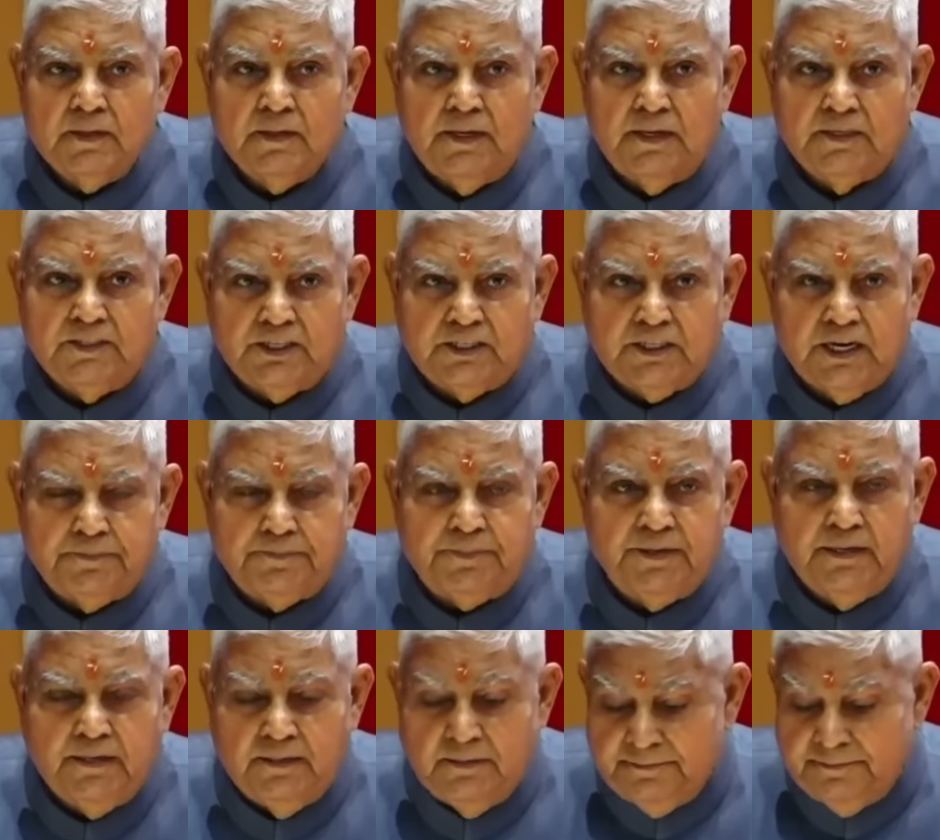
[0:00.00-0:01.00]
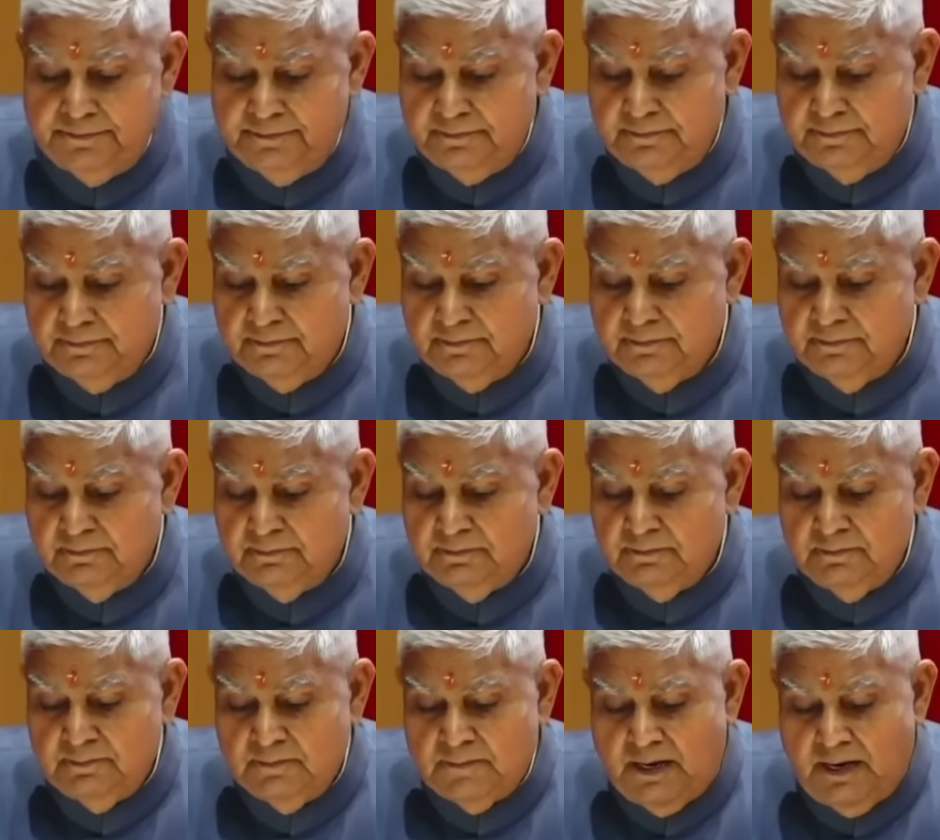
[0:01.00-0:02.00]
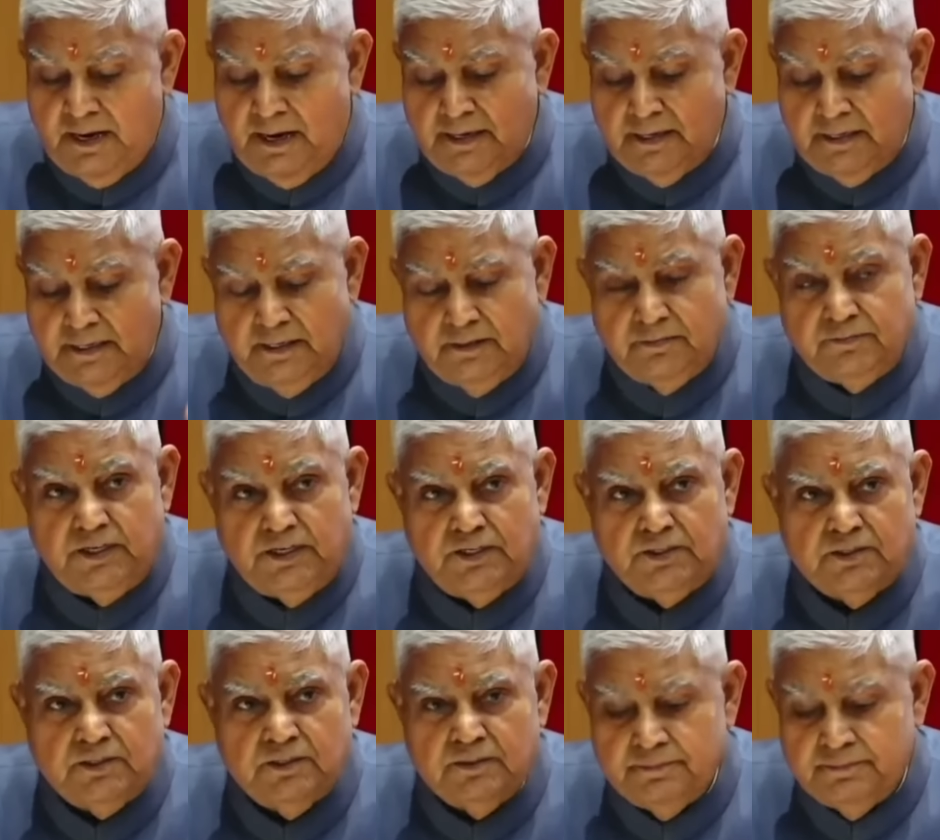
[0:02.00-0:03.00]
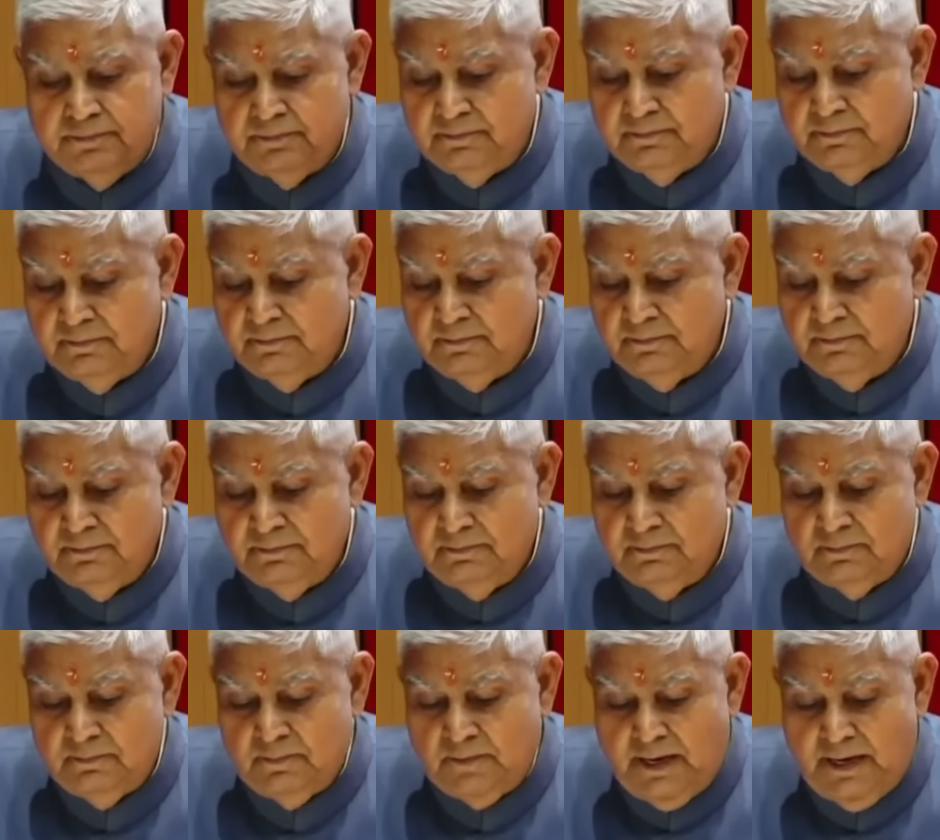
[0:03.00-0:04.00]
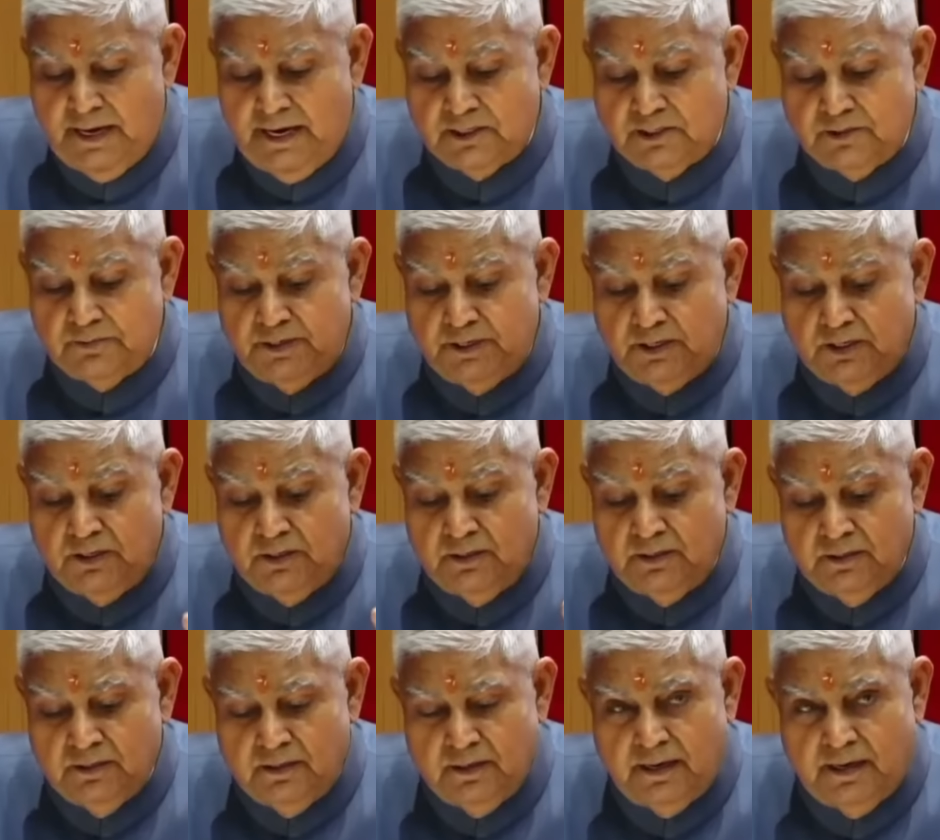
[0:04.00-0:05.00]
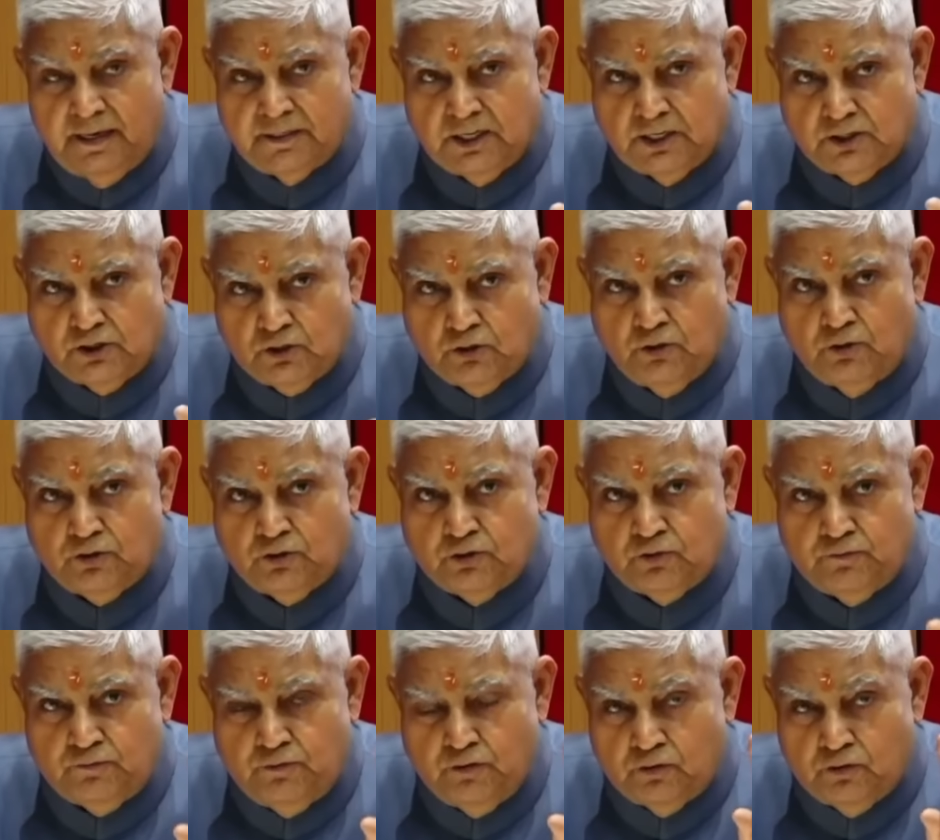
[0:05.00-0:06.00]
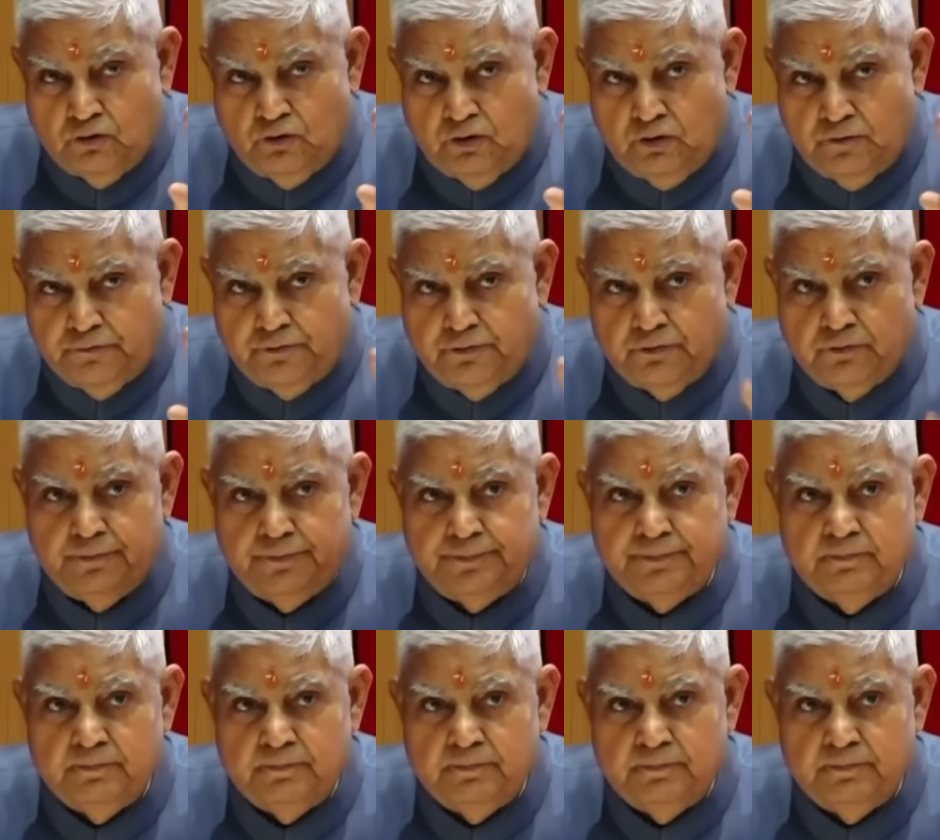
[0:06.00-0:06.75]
Is it happening? I leave this as a thought for all of you.